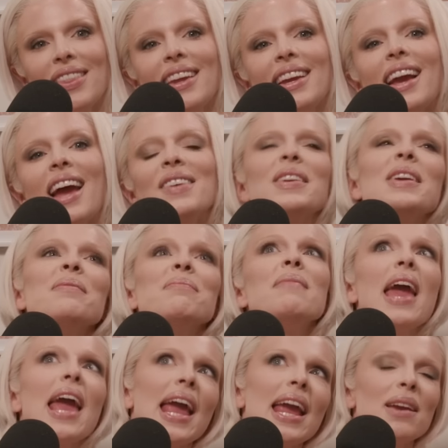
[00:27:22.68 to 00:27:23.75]
think. I mean,
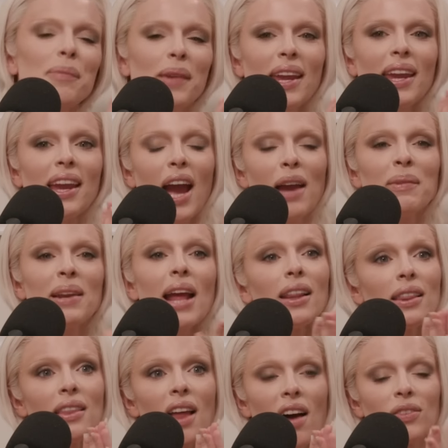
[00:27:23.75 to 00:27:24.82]
maybe. I mean, I
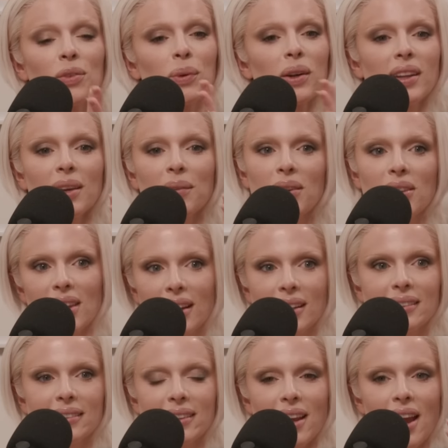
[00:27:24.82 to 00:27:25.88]
loved working with
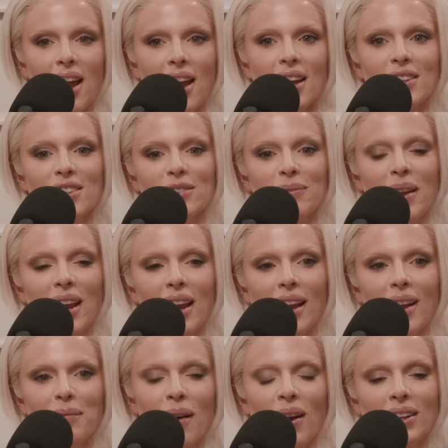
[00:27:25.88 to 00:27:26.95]
Niki Takesh, mm-hmm. my
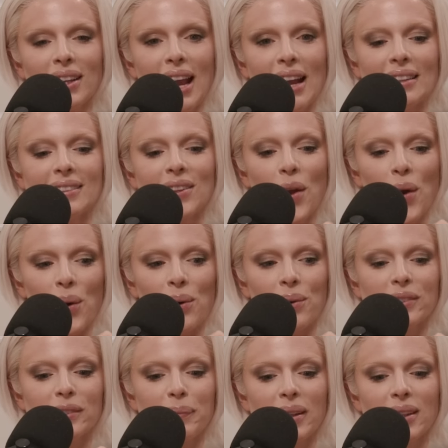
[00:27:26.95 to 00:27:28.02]
podcast
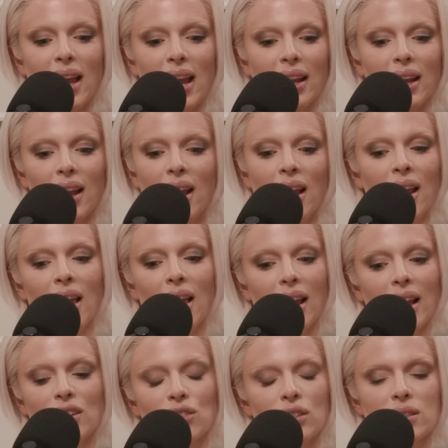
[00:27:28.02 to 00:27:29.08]
host, but like,
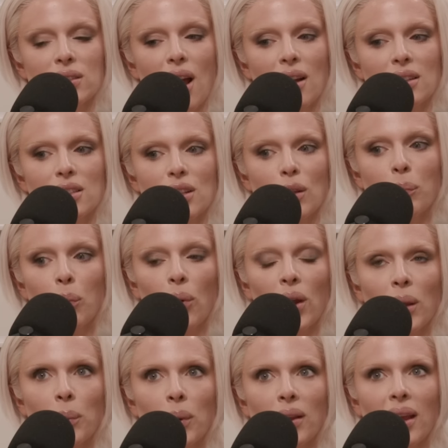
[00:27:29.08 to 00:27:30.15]
it just got to the
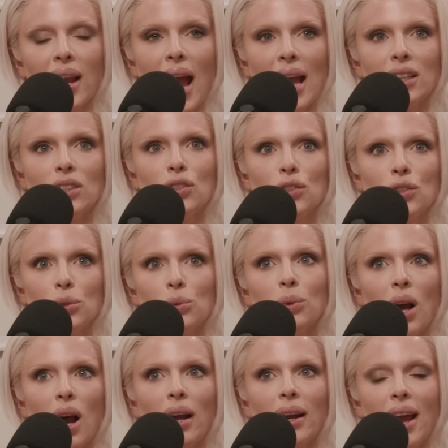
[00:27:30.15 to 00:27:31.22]
point where like I do
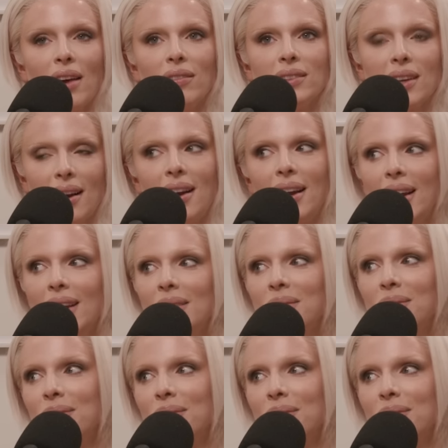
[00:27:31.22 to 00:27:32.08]
not have time.